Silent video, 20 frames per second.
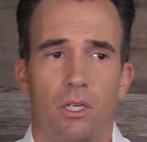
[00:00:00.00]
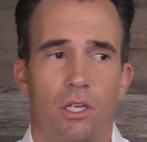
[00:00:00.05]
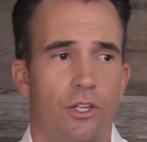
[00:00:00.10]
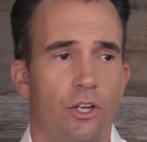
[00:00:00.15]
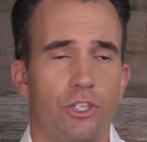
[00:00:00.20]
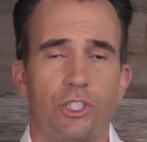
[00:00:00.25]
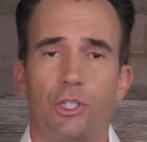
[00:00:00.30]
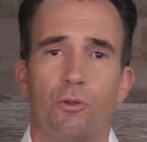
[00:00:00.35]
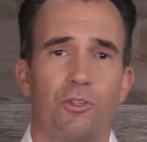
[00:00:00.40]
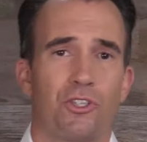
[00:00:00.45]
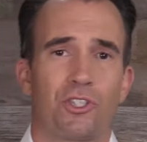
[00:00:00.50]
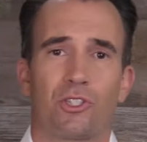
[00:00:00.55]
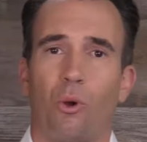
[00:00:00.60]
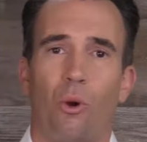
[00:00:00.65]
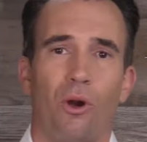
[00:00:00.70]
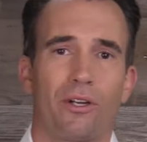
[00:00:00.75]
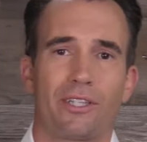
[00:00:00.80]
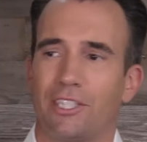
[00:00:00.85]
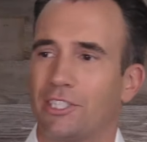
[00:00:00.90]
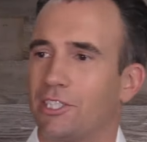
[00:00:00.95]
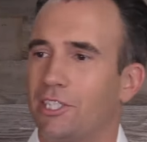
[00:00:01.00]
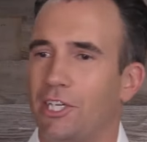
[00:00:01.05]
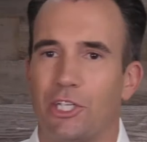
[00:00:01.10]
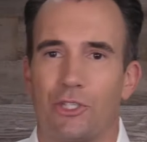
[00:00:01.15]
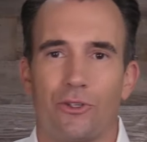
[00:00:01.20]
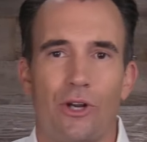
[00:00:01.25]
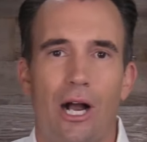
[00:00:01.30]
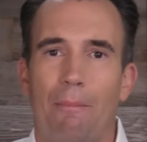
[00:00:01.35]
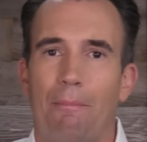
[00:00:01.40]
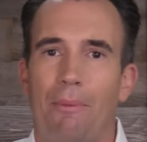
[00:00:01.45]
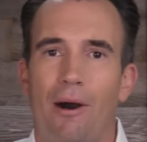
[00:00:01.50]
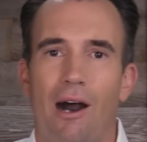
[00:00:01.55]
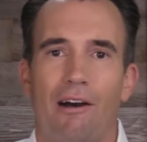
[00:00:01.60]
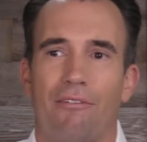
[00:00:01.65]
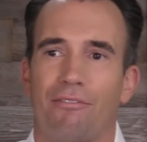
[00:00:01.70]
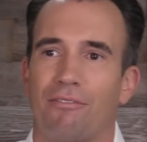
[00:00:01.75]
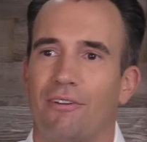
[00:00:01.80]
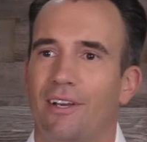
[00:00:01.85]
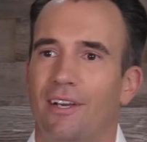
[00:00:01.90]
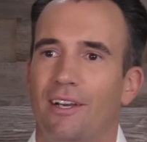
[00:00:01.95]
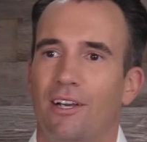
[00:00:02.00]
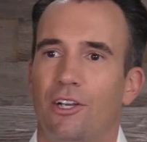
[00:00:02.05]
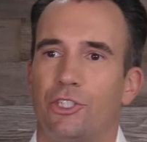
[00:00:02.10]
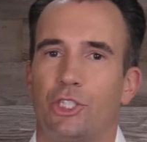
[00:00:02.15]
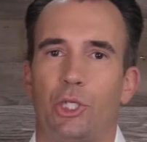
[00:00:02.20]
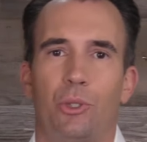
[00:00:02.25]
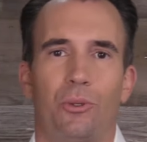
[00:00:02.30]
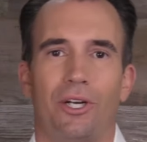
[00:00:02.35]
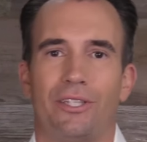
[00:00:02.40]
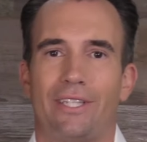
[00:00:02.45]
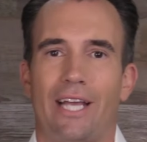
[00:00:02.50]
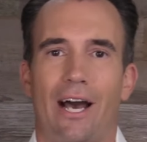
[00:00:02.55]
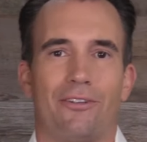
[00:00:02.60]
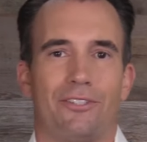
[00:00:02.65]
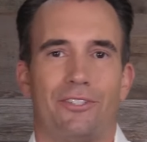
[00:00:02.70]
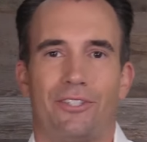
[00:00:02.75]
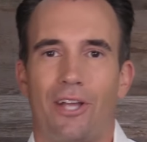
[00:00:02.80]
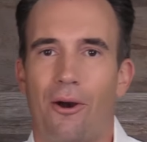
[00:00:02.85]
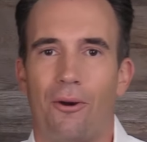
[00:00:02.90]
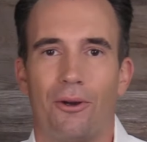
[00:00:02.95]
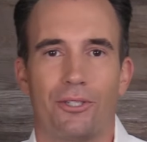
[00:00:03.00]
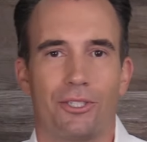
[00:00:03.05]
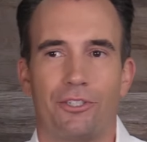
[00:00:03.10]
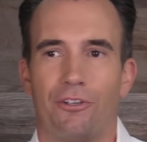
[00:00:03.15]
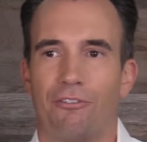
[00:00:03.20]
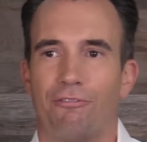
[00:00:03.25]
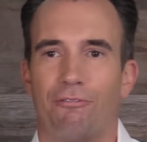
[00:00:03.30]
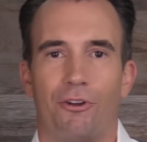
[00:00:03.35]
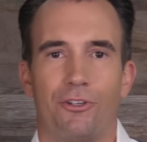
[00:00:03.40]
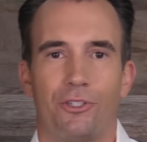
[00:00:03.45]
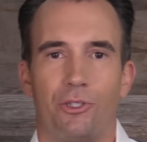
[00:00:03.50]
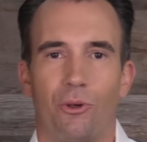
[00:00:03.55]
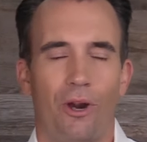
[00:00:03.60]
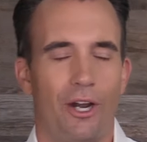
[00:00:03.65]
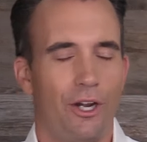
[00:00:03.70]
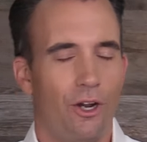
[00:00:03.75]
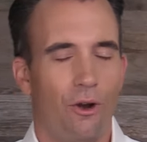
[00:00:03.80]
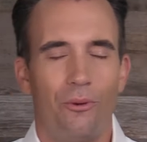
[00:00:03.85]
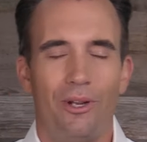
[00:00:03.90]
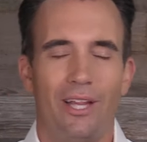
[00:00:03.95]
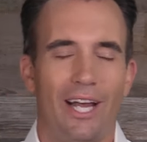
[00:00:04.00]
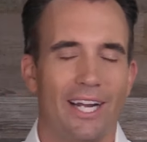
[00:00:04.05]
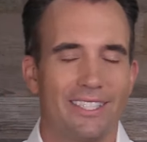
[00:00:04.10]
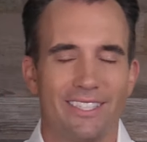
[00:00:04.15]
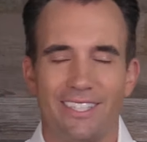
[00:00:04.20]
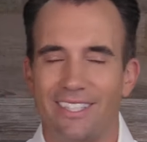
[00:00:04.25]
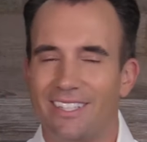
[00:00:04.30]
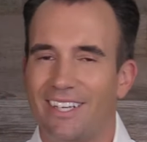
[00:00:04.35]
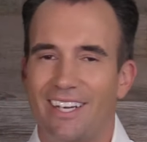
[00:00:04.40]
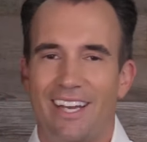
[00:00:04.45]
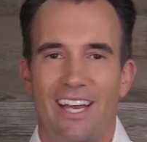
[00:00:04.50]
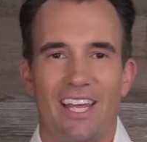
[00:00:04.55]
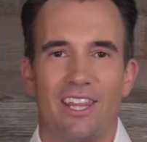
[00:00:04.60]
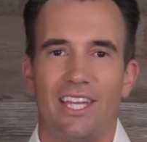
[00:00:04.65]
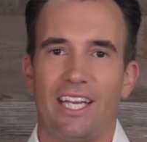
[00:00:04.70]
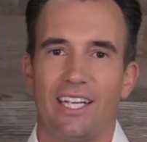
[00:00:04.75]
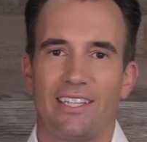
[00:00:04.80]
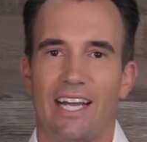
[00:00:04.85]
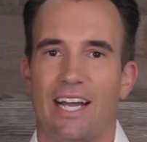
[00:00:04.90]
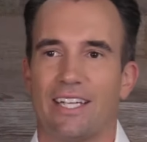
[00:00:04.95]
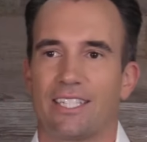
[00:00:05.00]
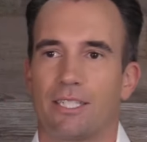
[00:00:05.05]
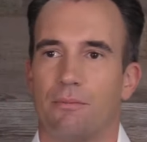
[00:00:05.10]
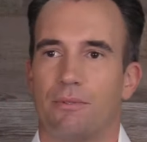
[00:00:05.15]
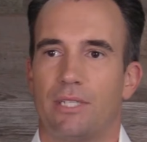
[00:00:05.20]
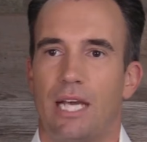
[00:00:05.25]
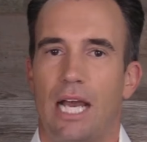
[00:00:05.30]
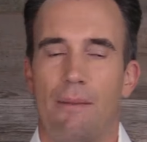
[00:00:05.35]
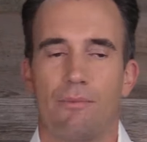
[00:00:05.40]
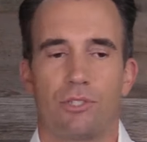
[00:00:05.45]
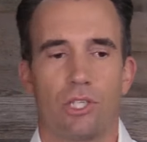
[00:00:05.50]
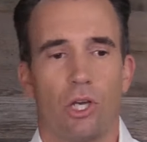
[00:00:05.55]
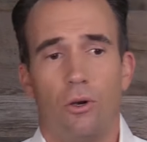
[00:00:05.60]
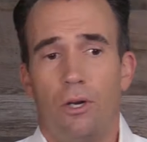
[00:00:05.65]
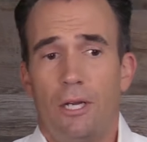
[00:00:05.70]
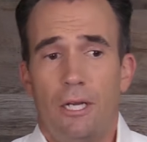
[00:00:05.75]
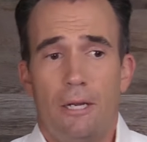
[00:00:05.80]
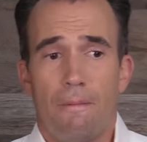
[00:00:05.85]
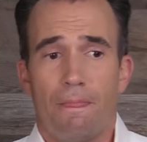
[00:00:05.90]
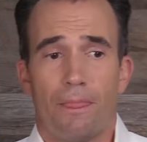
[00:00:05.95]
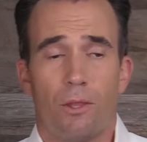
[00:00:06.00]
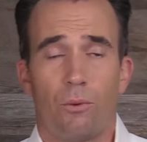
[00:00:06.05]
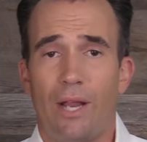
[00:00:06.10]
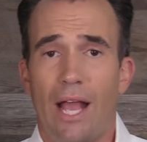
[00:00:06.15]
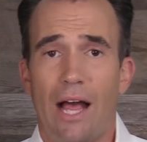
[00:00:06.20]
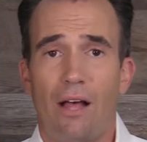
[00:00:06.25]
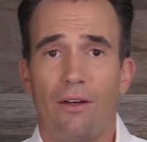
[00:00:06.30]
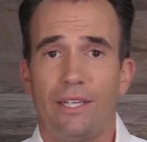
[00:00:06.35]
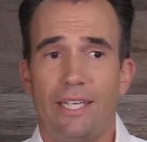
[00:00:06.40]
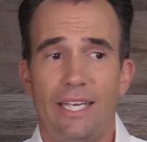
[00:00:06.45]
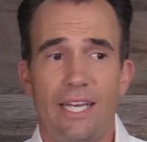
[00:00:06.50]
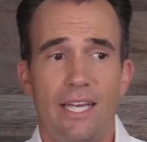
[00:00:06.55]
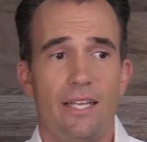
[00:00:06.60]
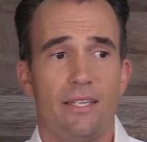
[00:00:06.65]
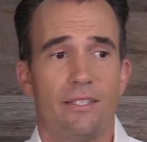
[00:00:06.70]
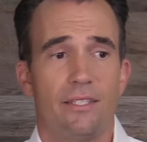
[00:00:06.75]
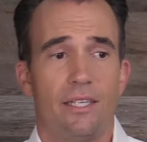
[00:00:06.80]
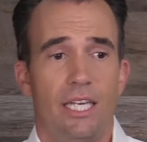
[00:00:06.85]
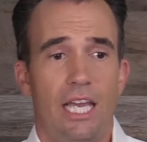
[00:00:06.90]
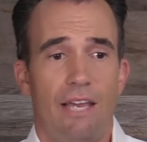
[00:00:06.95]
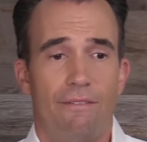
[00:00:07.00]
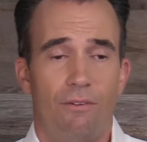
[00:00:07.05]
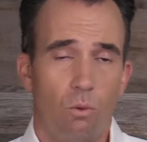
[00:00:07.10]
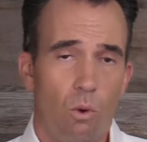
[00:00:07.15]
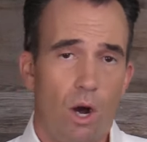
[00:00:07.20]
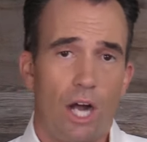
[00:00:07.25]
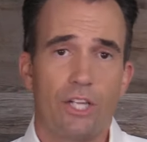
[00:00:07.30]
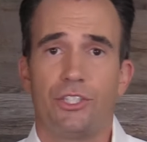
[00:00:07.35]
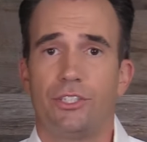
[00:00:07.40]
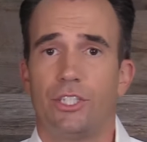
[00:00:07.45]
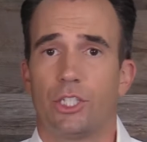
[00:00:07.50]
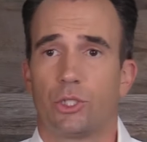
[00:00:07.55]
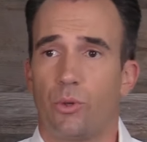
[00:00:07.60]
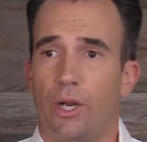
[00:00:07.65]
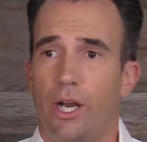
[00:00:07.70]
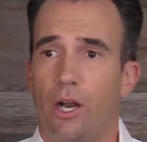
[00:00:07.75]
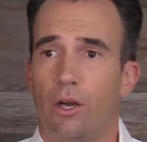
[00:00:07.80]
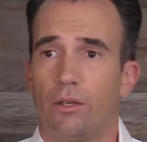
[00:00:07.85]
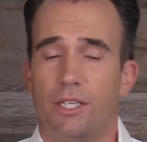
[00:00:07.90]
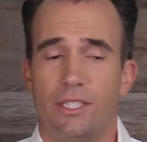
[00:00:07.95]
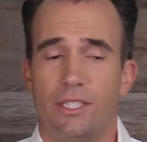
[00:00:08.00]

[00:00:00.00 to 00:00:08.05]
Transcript: There's no stork that's going to drop off $200,000 on your front door. I know we like to think that sometimes. So the reality is, if you're watching this right now or